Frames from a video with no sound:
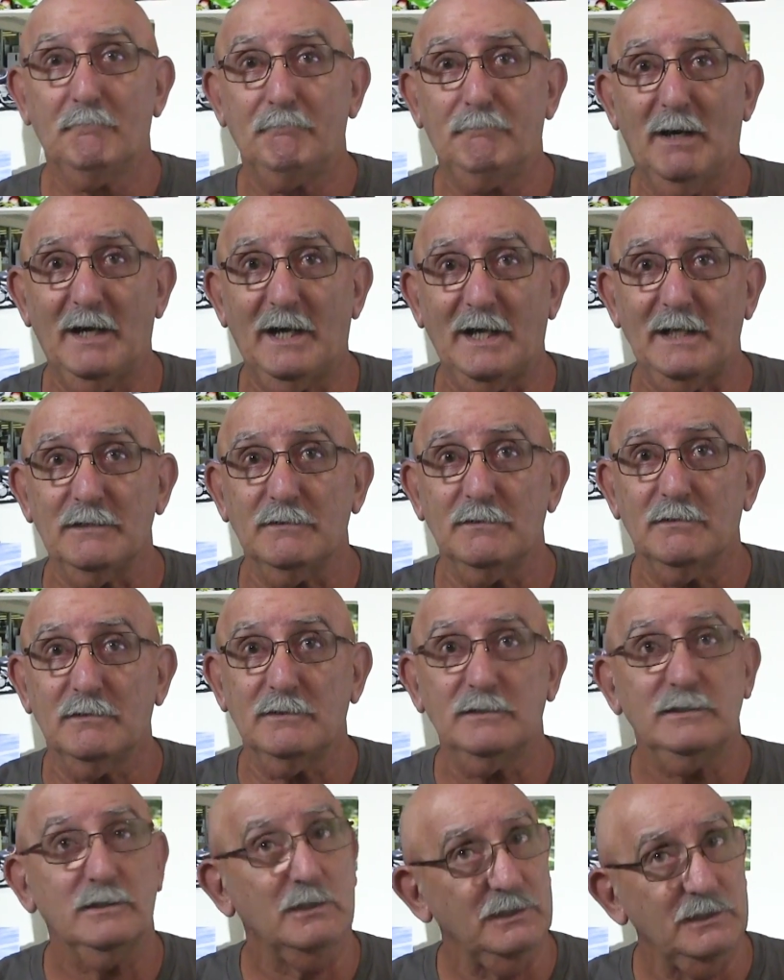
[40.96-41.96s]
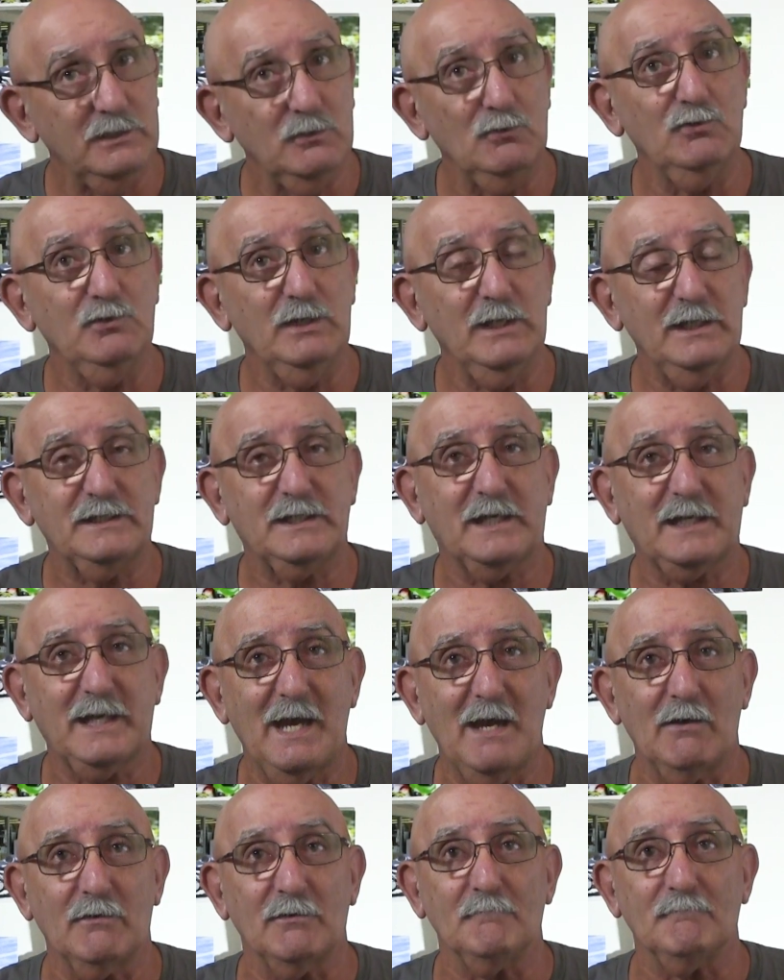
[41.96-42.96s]
But you do need to
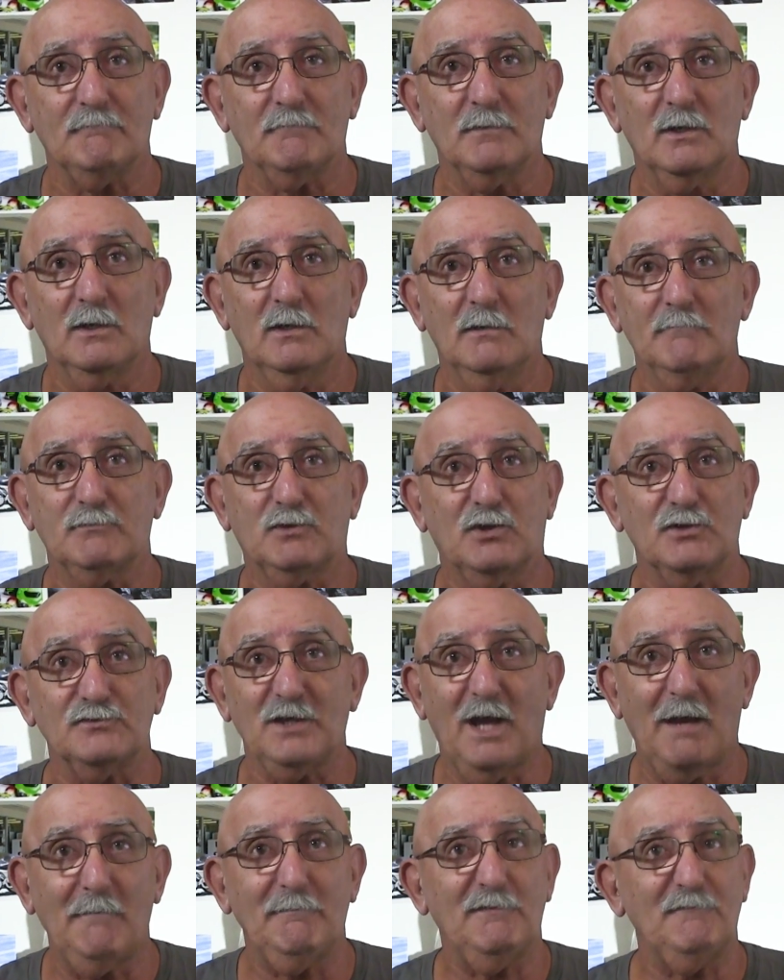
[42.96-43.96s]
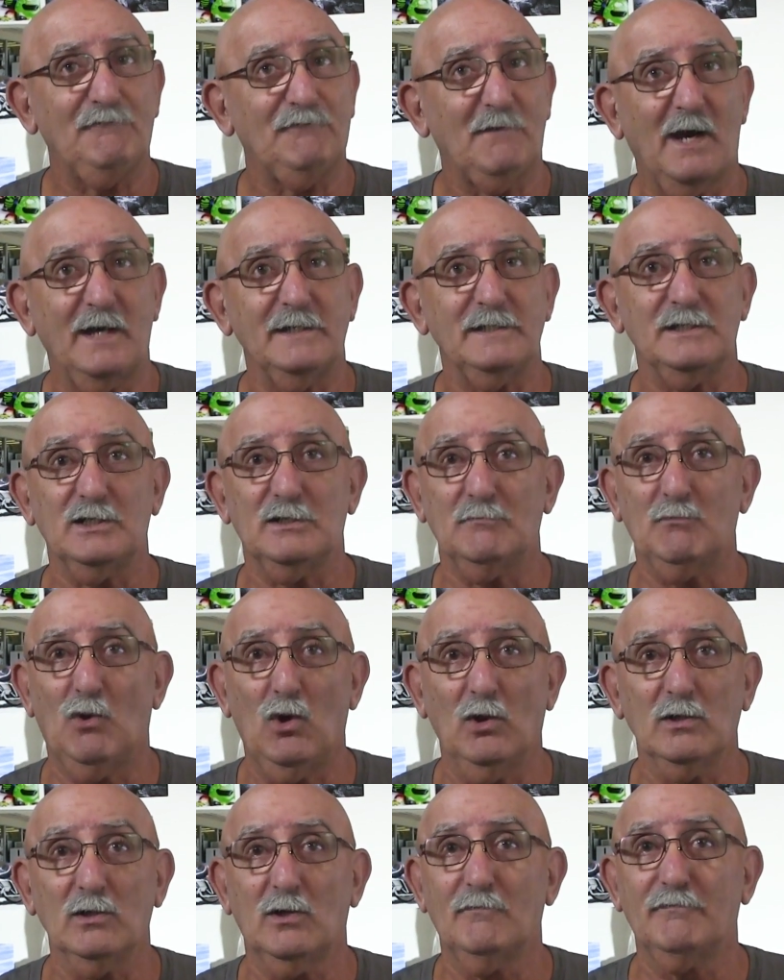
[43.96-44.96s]
count them, because I've been finding them
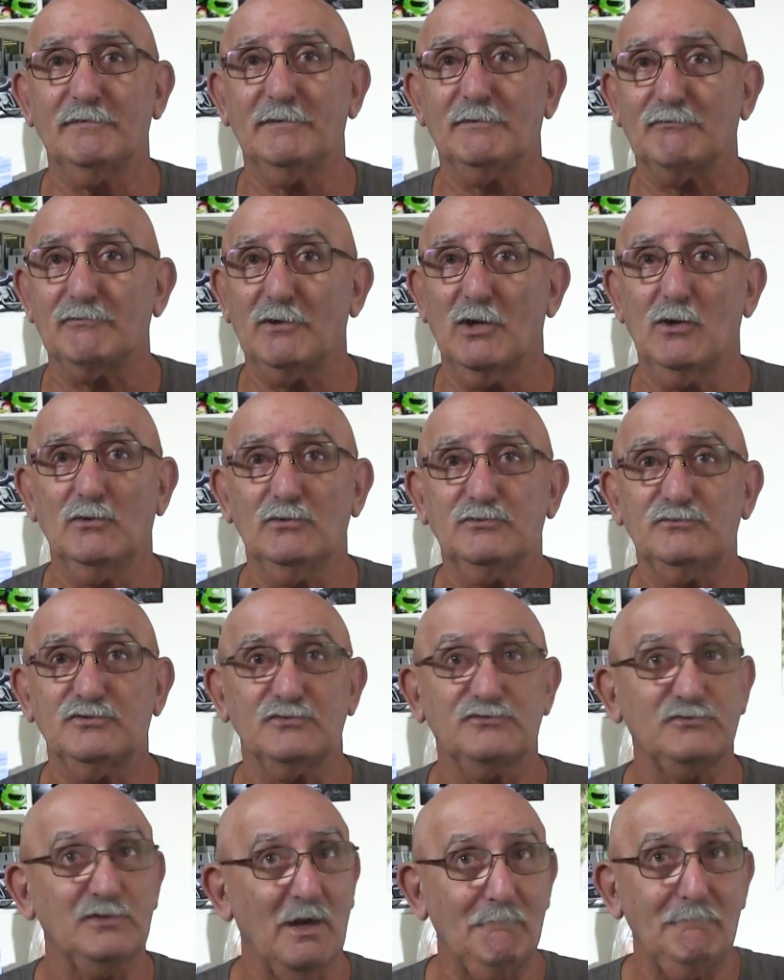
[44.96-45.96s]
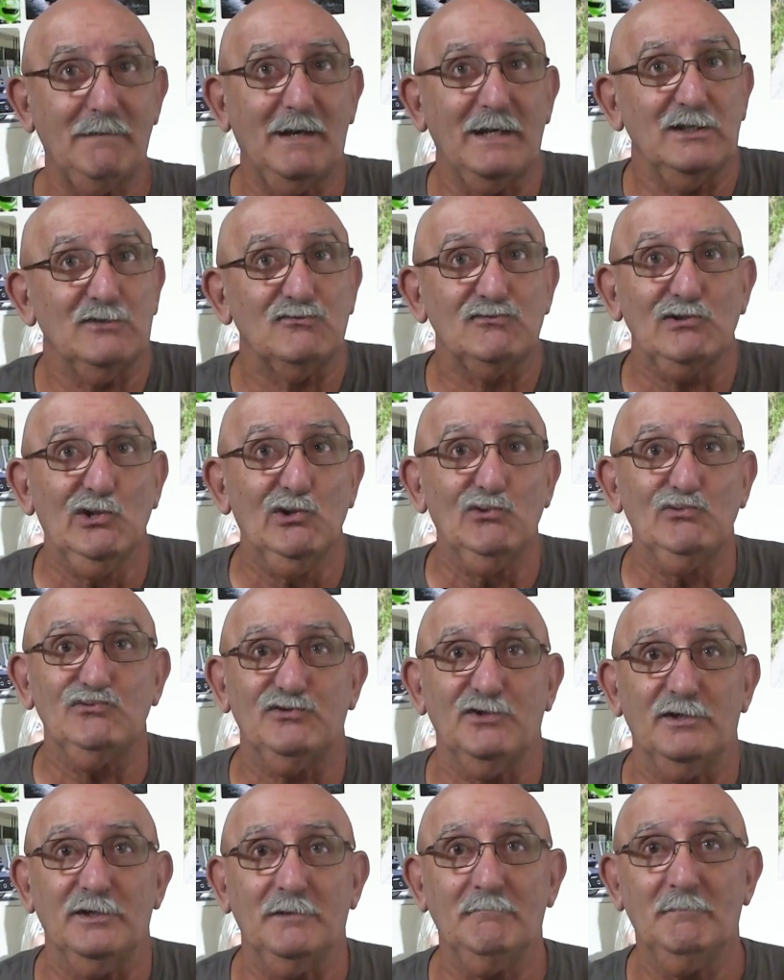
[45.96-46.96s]
all over the road, so somebody's
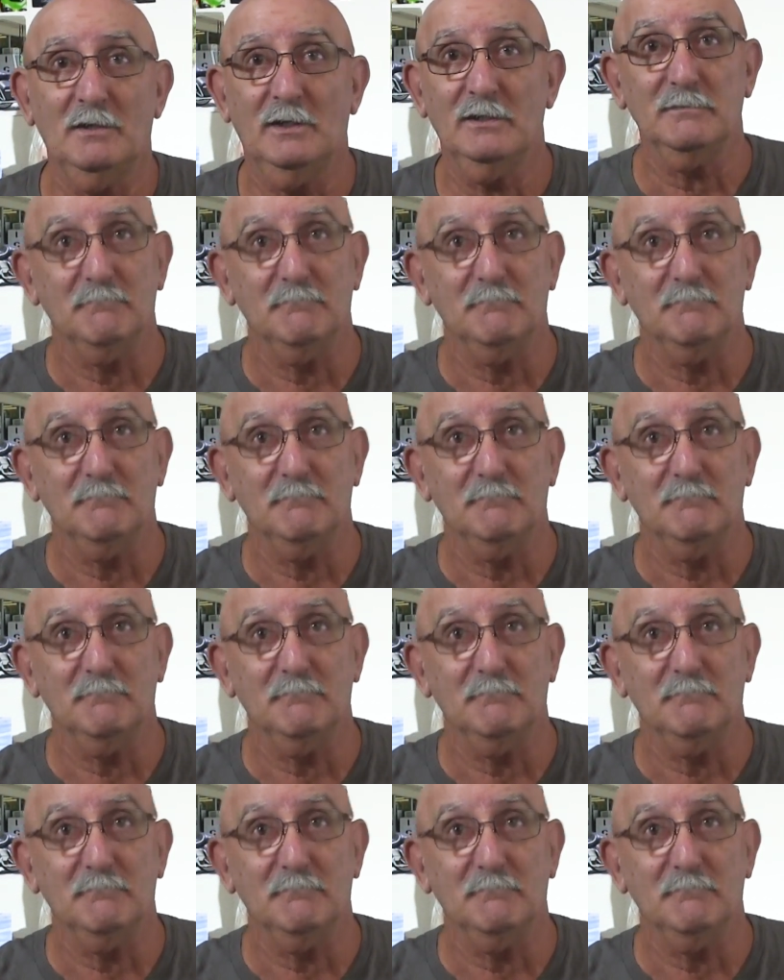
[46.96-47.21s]
losing them.